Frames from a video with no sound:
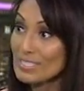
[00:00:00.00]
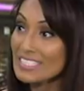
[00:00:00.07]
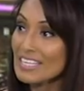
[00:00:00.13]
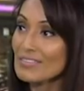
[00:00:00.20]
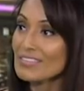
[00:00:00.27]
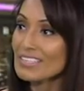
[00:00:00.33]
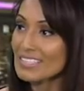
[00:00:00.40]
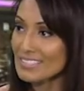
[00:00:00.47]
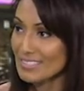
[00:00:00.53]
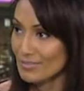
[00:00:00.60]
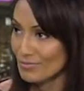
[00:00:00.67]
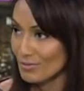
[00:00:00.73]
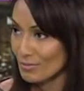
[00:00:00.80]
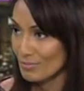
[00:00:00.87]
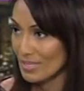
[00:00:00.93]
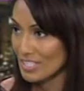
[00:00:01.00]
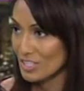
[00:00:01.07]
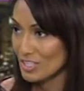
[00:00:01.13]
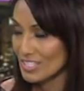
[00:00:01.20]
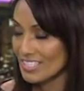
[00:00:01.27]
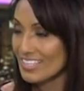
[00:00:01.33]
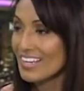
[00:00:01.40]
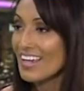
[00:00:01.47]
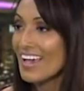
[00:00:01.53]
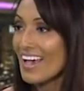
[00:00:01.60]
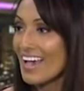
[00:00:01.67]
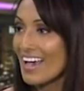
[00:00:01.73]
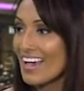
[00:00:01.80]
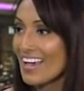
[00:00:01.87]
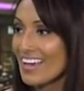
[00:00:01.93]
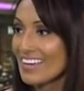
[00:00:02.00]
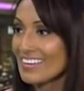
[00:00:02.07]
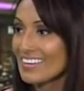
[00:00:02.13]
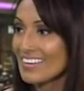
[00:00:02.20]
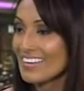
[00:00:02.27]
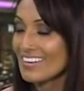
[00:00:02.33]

is giving us information and,